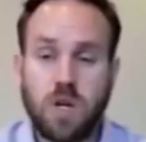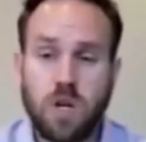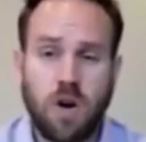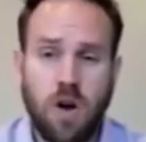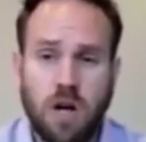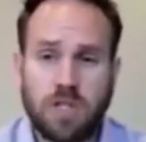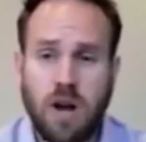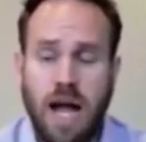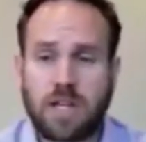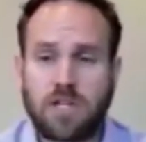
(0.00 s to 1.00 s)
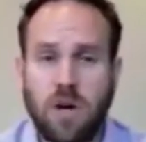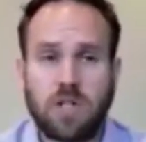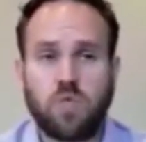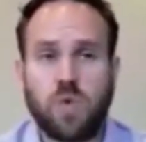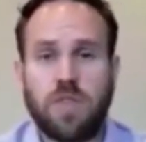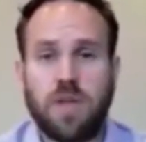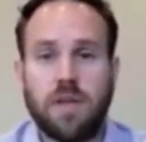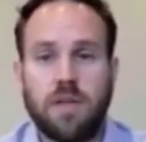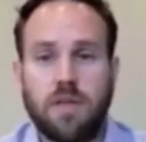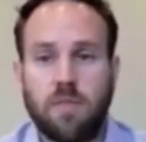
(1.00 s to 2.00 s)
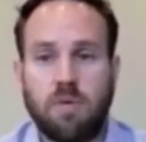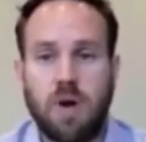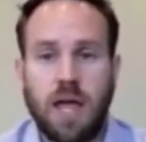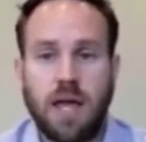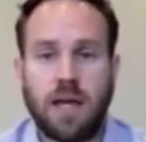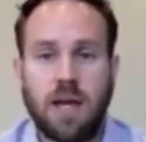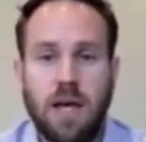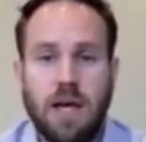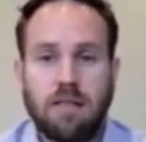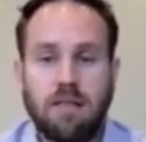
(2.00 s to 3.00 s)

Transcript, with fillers: neurons or axons within the brain